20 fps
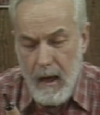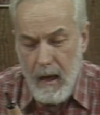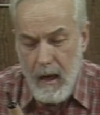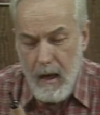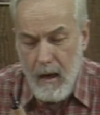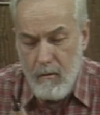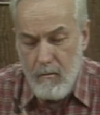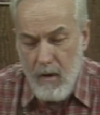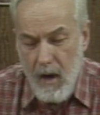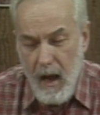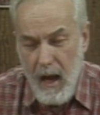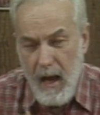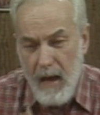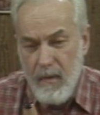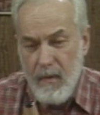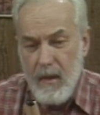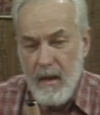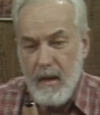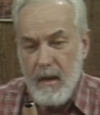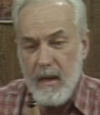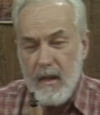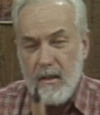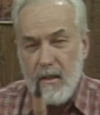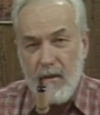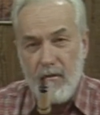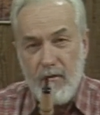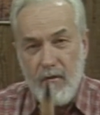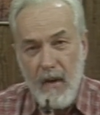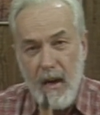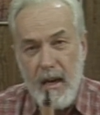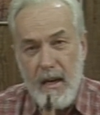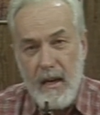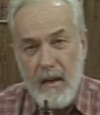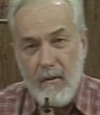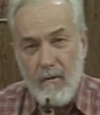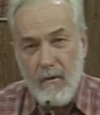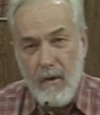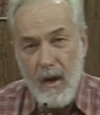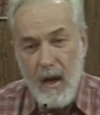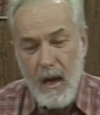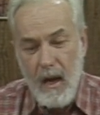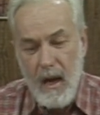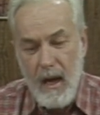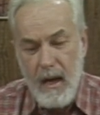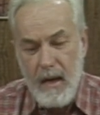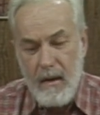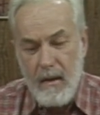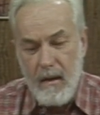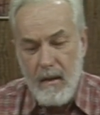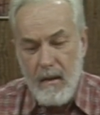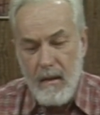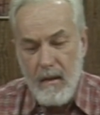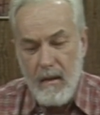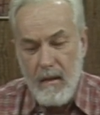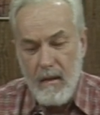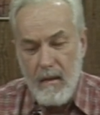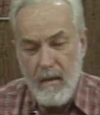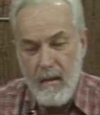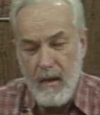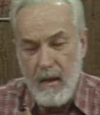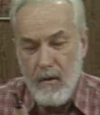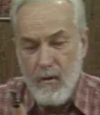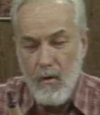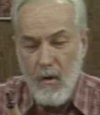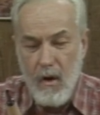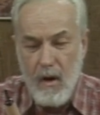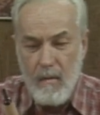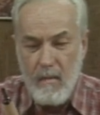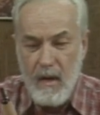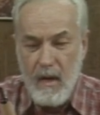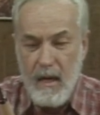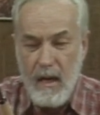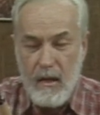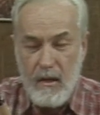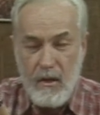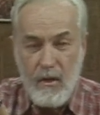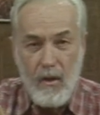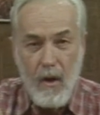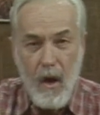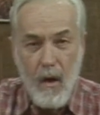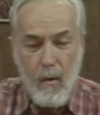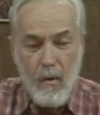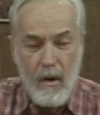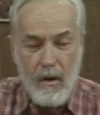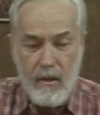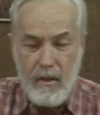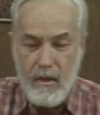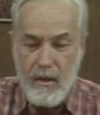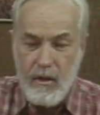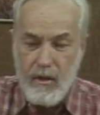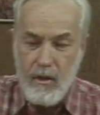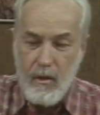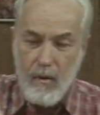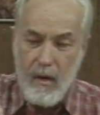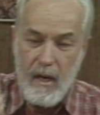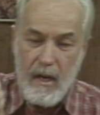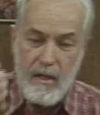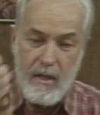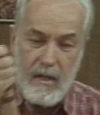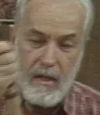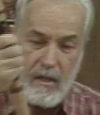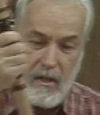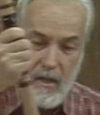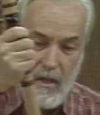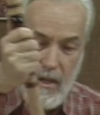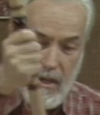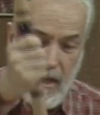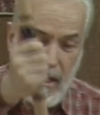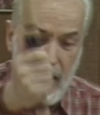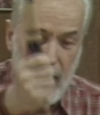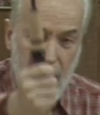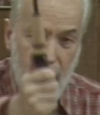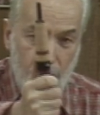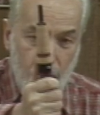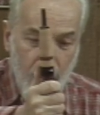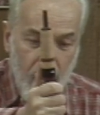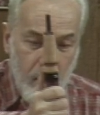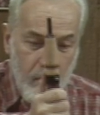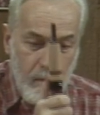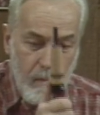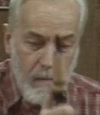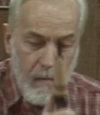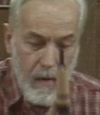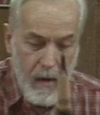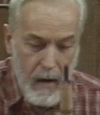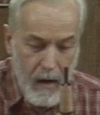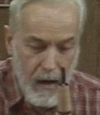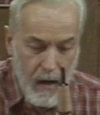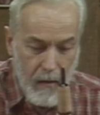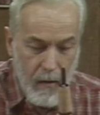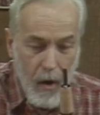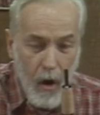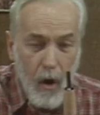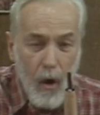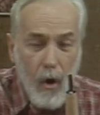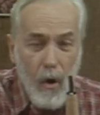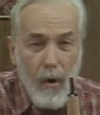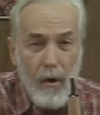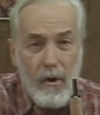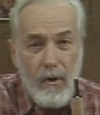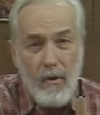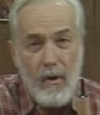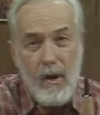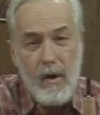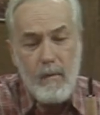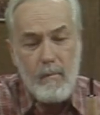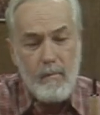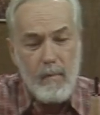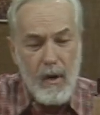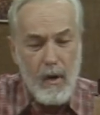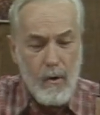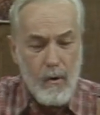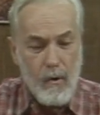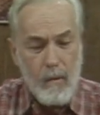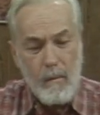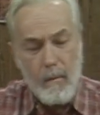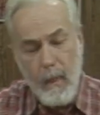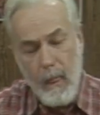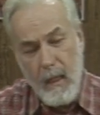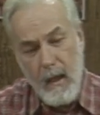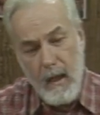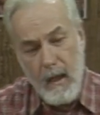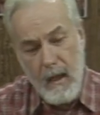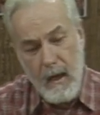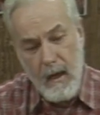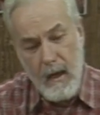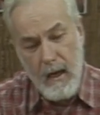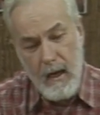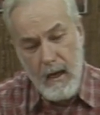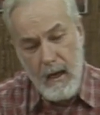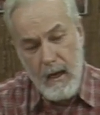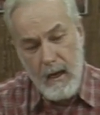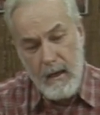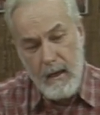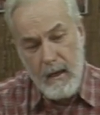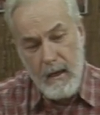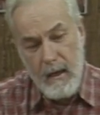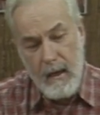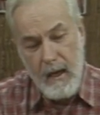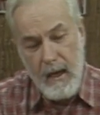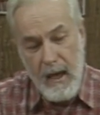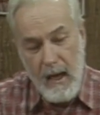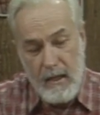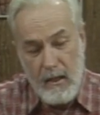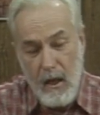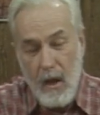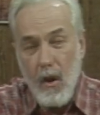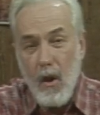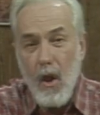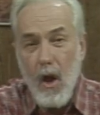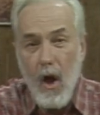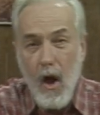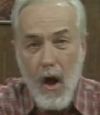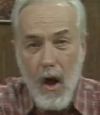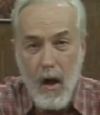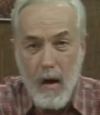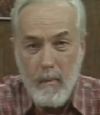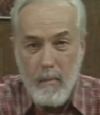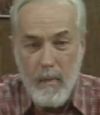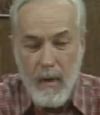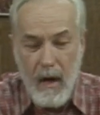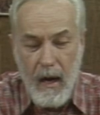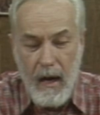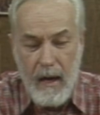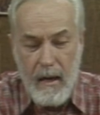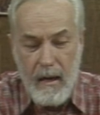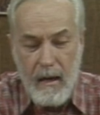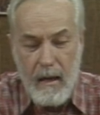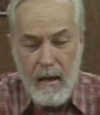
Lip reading: A rod that is a fighting rod that normally in a saltwater situation is stuck into the holder on a boat has a long butt.